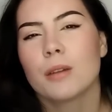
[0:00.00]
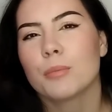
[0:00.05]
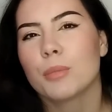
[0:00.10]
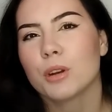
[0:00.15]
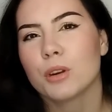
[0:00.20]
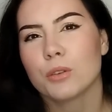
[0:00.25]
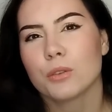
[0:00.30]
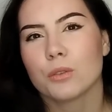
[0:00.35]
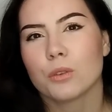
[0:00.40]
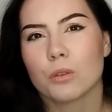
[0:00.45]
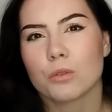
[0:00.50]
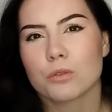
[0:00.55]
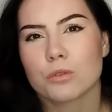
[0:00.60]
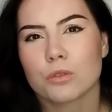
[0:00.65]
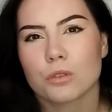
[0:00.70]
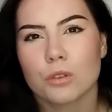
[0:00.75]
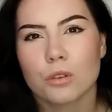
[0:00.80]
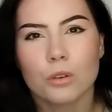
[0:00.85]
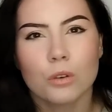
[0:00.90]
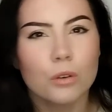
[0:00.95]
But who
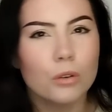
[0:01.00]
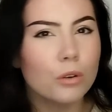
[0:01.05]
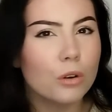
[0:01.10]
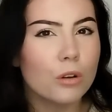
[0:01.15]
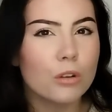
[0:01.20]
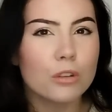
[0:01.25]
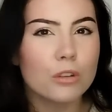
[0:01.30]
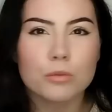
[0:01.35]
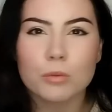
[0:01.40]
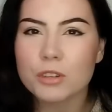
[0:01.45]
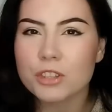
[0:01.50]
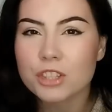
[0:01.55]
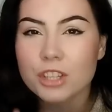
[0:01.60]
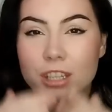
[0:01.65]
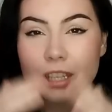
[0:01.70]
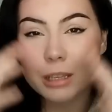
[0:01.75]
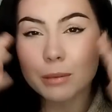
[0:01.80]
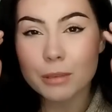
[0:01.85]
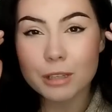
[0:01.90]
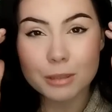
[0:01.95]
knows? Who knows what
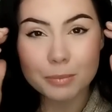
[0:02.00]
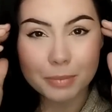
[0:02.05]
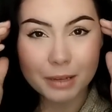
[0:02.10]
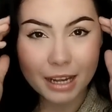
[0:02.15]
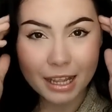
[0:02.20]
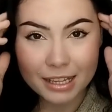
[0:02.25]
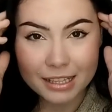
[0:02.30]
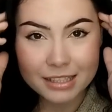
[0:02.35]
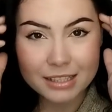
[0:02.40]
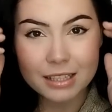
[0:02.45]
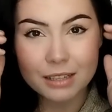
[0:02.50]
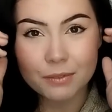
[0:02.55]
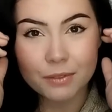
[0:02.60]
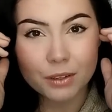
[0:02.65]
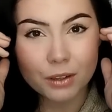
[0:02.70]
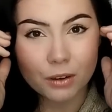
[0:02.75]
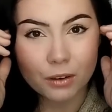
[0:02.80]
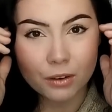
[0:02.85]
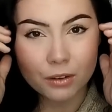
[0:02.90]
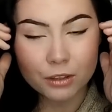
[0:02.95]
Chidimma's plans
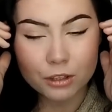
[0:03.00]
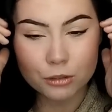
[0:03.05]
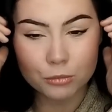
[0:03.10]
even are?